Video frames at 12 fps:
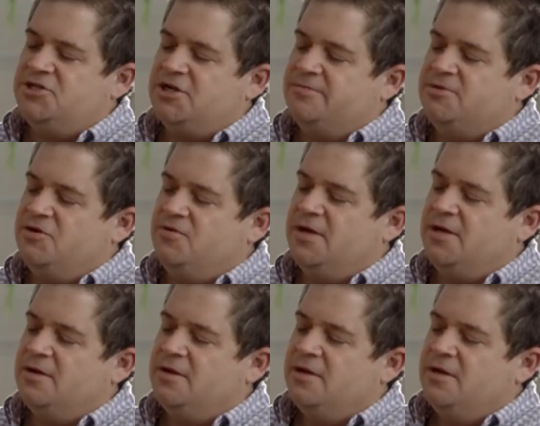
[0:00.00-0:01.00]
I'm doing
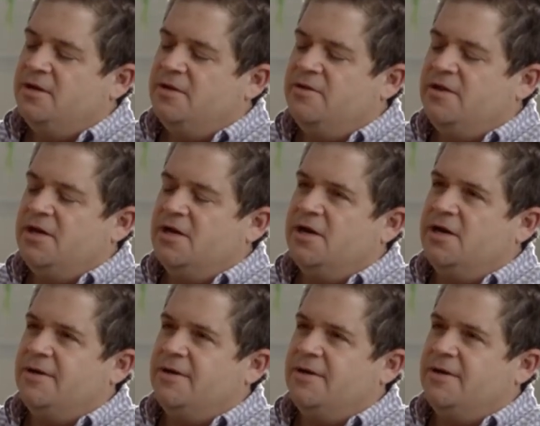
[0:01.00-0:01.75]
the